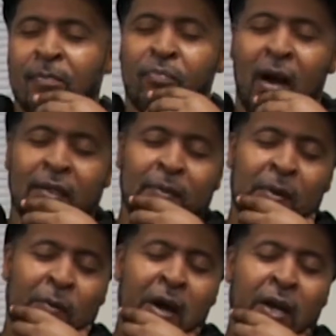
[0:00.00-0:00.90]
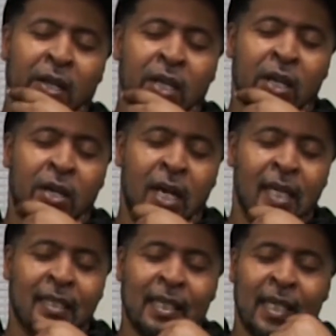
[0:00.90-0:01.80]
approximately around the year
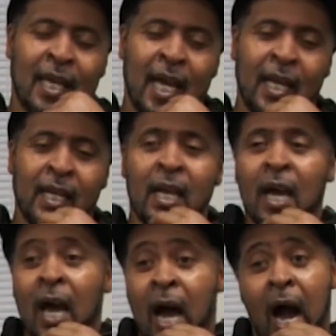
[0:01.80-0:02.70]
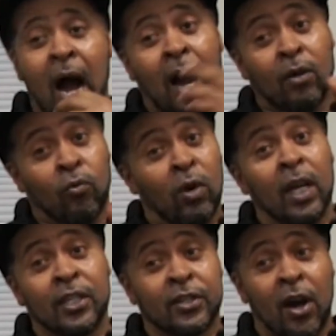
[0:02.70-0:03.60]
1980. I
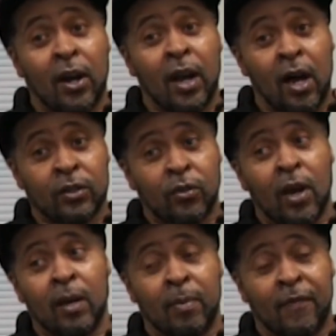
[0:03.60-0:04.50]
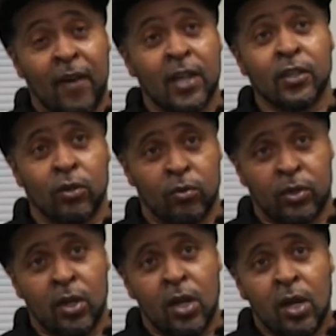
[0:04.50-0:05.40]
really started out training
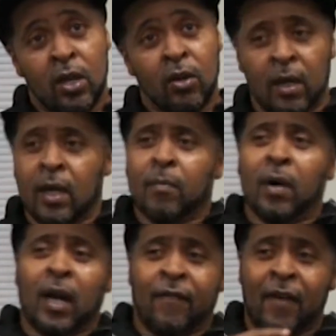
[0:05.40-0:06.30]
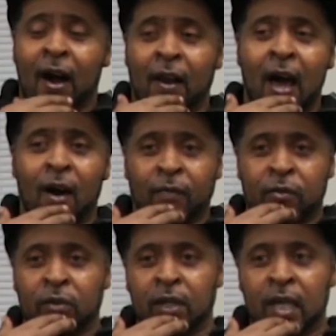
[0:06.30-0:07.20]
professionals. But I found out
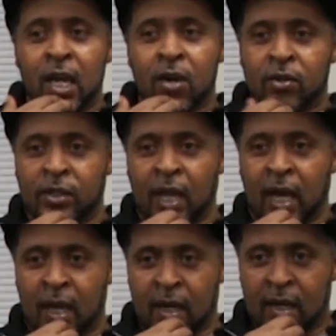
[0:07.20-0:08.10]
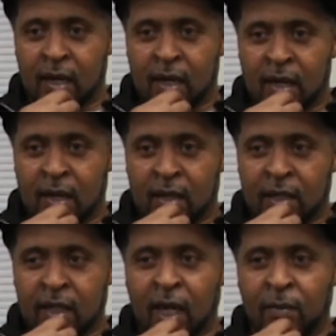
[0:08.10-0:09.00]
through the years that
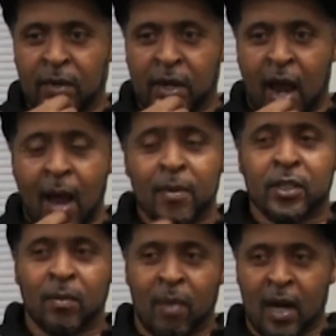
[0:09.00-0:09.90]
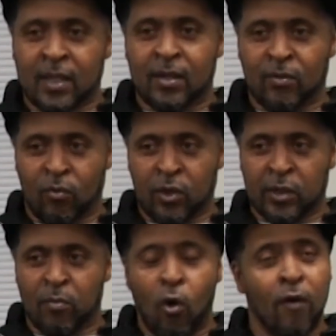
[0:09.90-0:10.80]
dealing with the amateur boxing
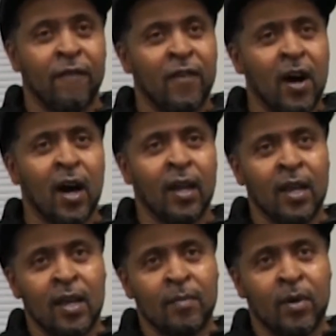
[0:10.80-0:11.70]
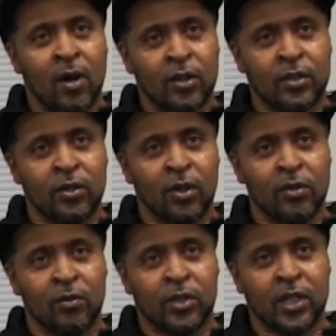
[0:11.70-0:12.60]
was more fun because, you know,
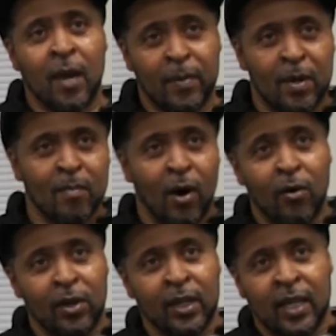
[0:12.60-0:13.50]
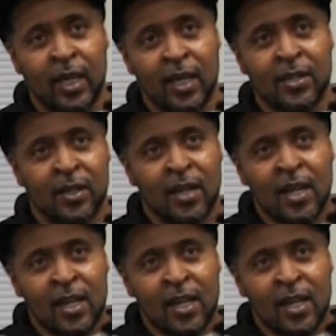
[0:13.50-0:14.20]
you're shaping and molding kids and